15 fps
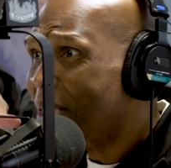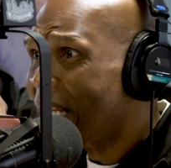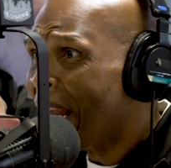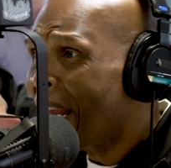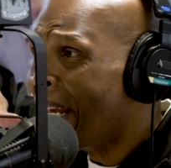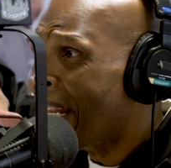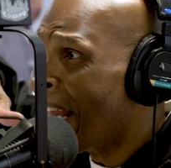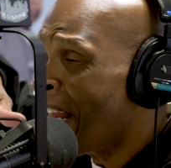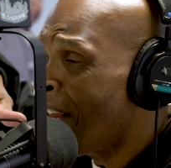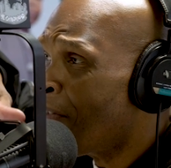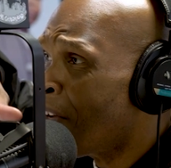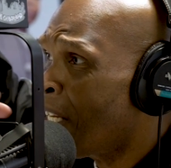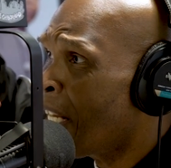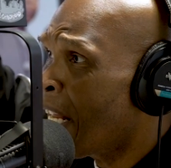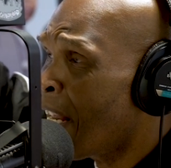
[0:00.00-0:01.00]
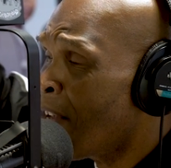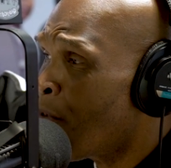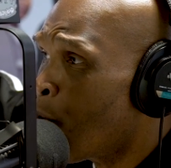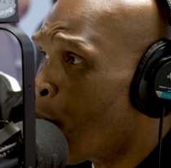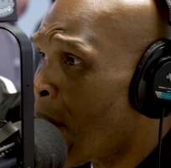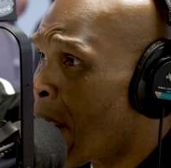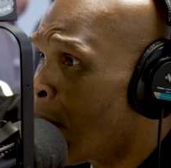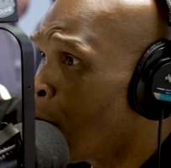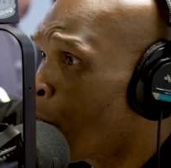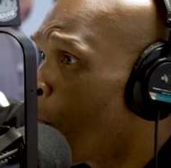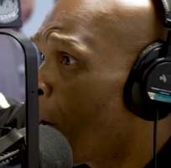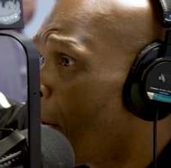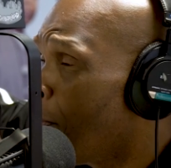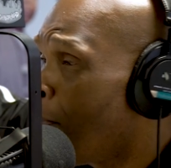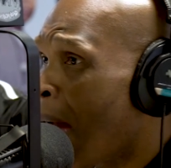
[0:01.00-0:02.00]
saying? Even
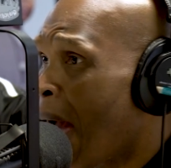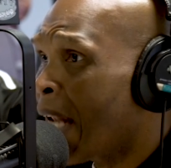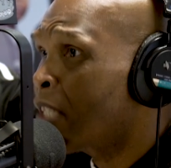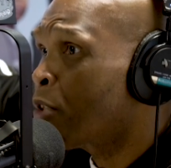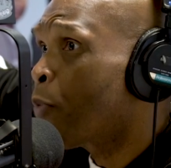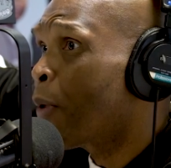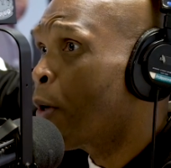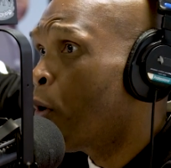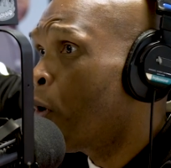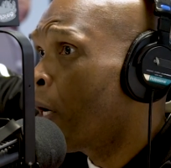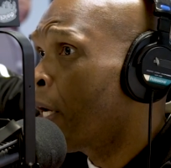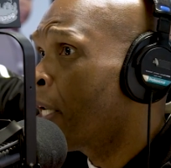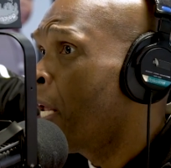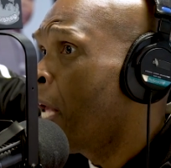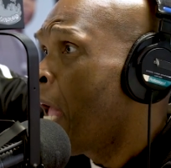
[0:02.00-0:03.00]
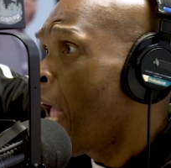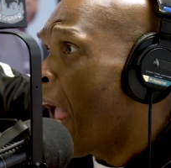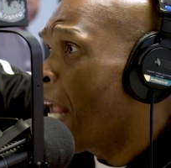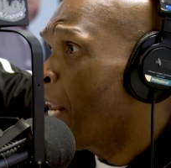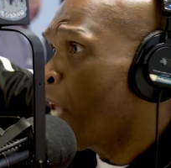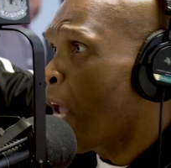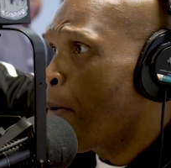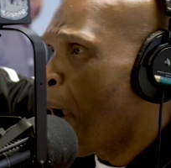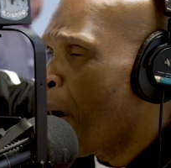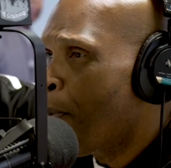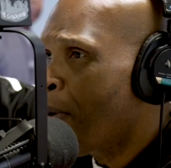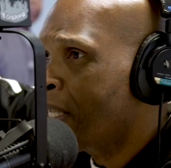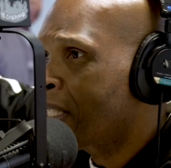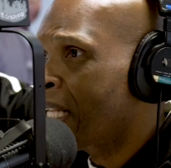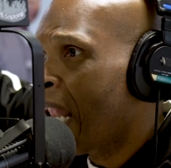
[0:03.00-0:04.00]
when Malice went on, right? It
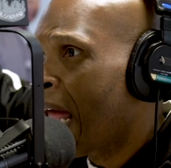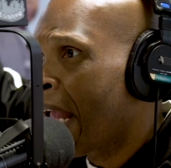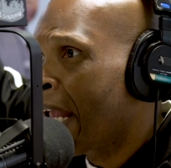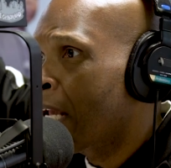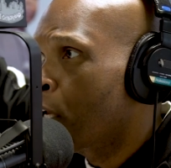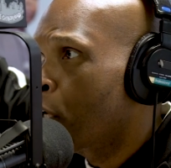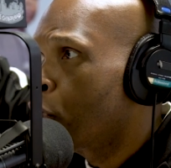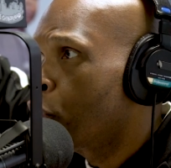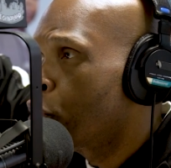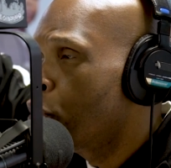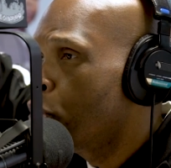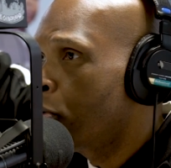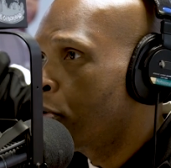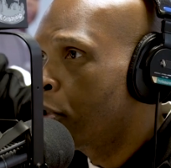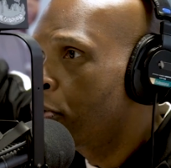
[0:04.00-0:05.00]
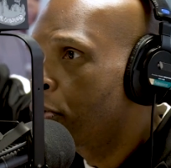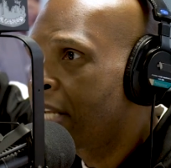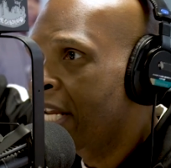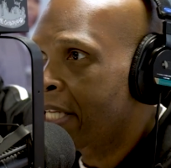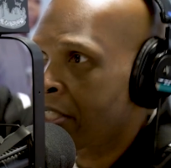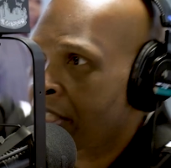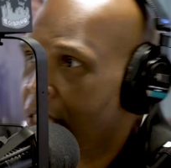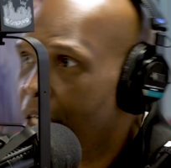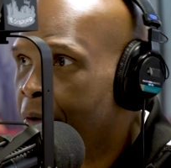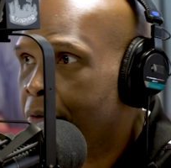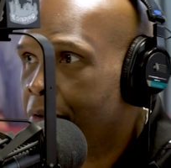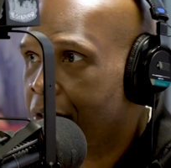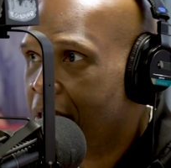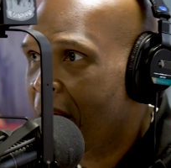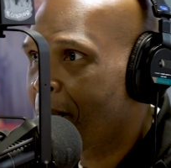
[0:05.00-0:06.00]
wasn't like you did a
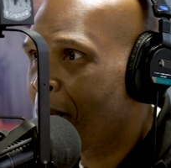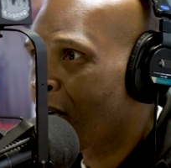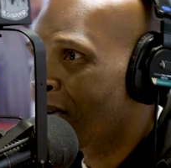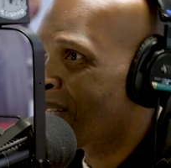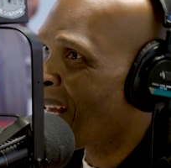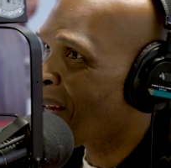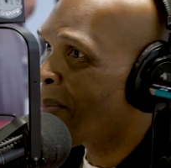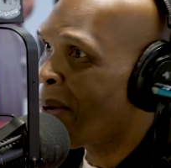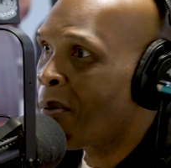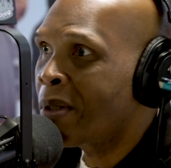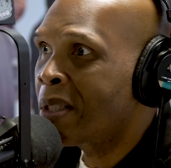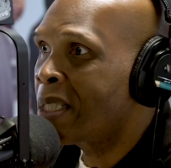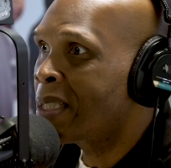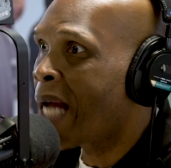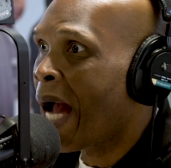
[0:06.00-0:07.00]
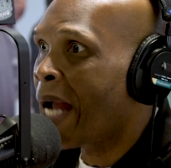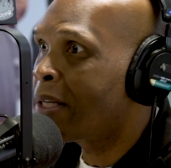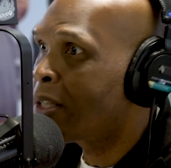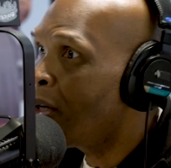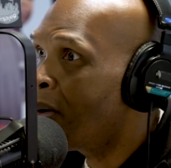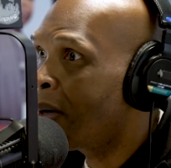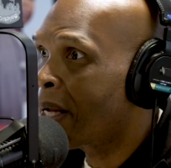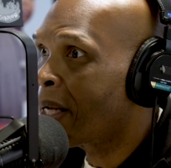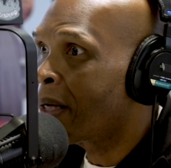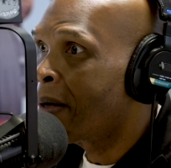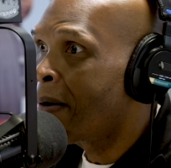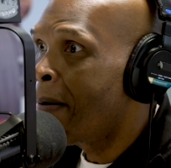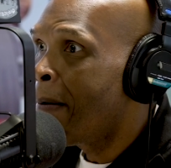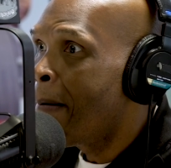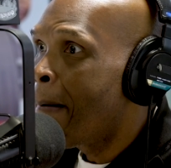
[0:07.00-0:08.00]
stutter step or it's like, man, what's this guy doing?
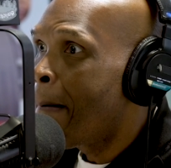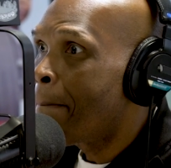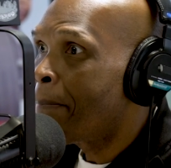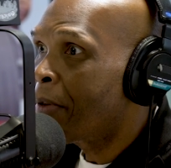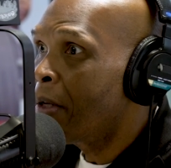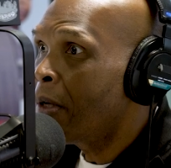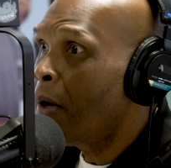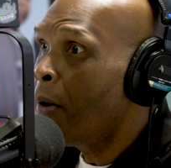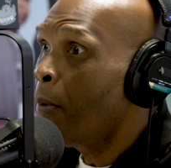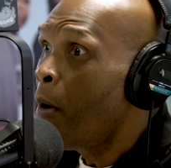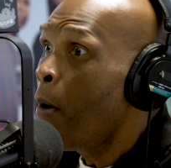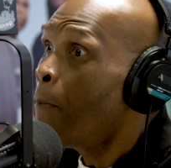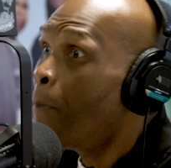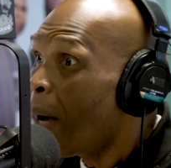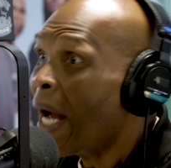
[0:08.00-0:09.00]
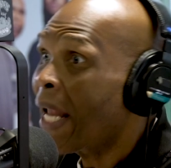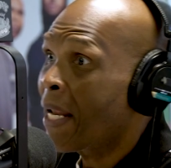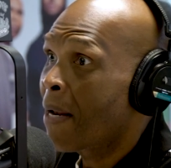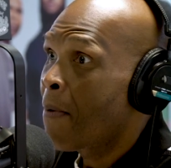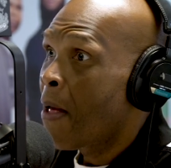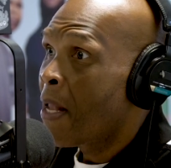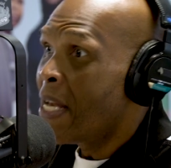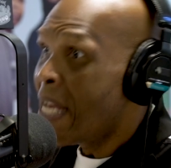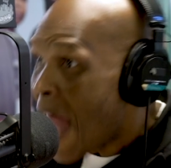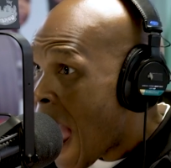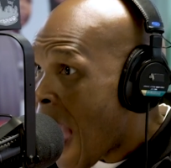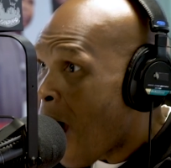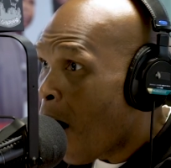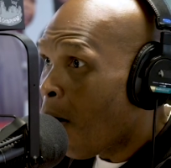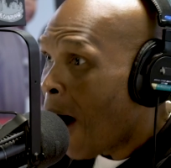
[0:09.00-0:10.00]
Yeah. You know, but.
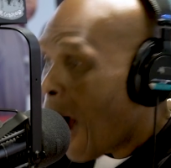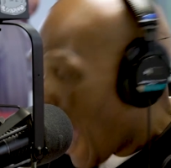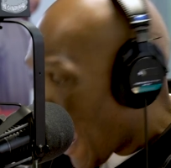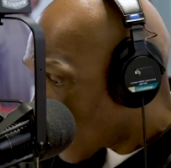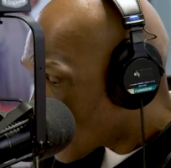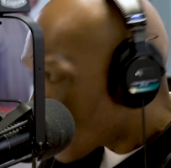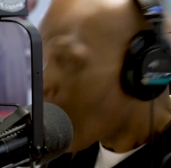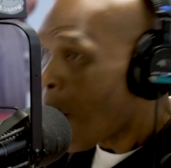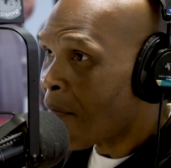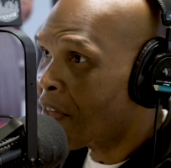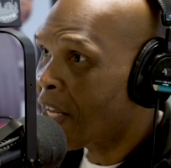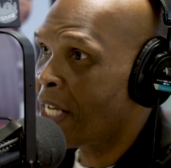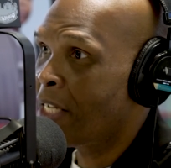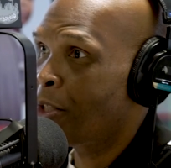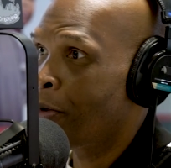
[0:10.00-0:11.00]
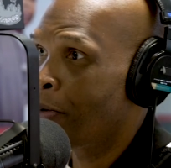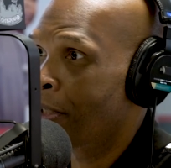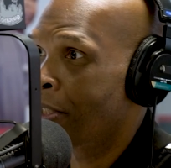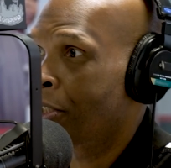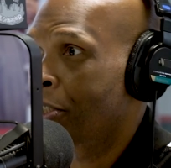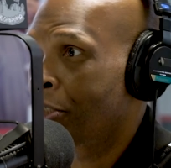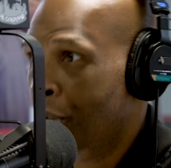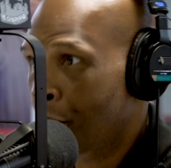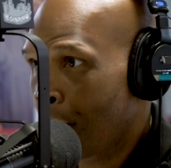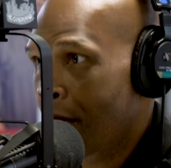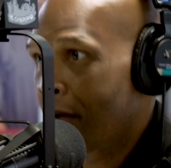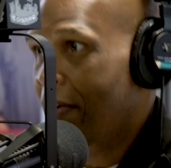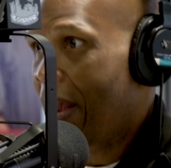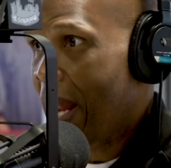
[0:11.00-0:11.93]
Now, I do have to get into the story of